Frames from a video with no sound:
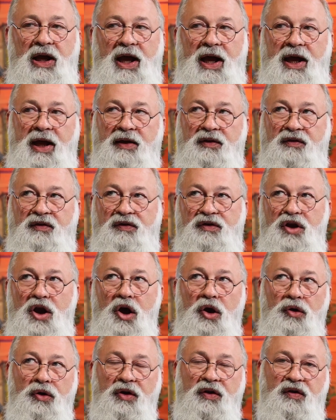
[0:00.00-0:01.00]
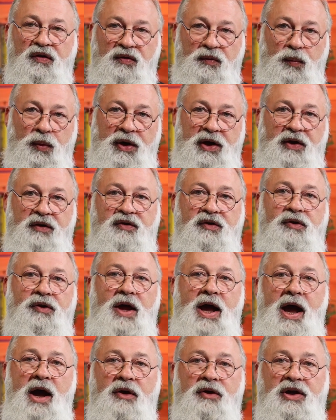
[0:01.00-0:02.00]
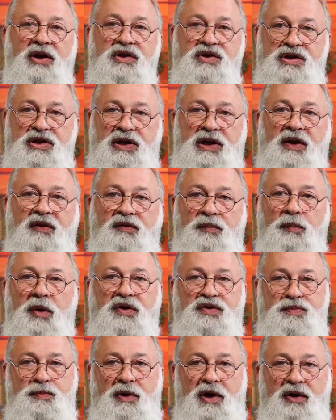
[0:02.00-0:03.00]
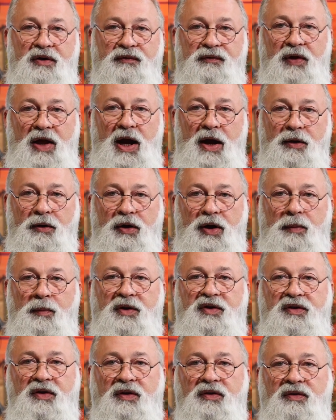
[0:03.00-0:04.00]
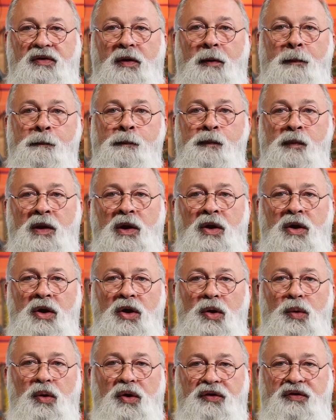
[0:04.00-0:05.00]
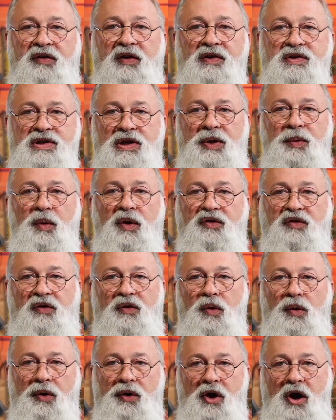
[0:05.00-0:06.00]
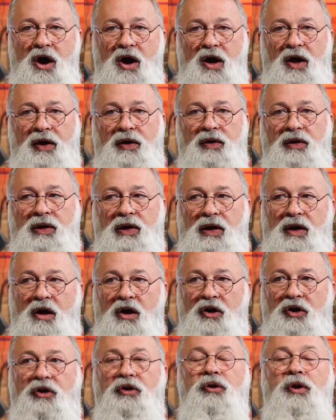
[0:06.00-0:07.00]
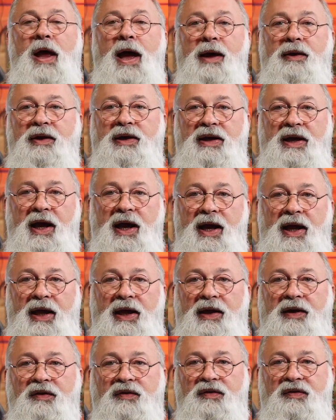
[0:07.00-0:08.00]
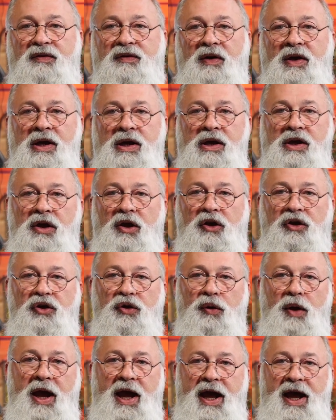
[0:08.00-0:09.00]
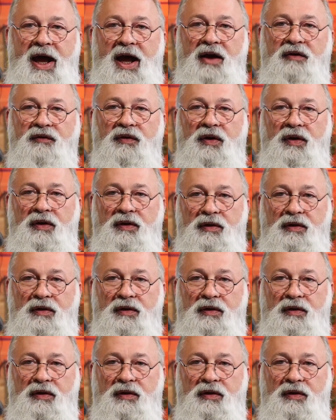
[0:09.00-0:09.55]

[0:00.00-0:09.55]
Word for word: has noticed when it's cloudy, she gets much better flower images. Well, essentially what's going on on a cloudy day is you have